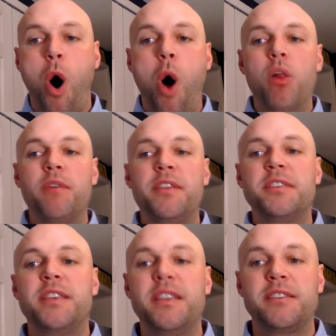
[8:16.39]
all of
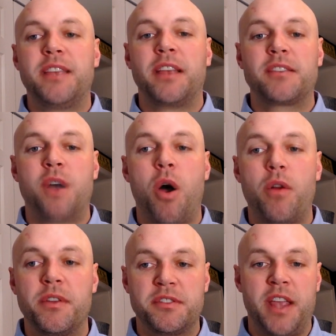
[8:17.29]
these heat sinks
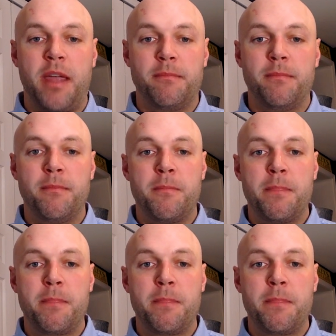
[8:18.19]
are the same.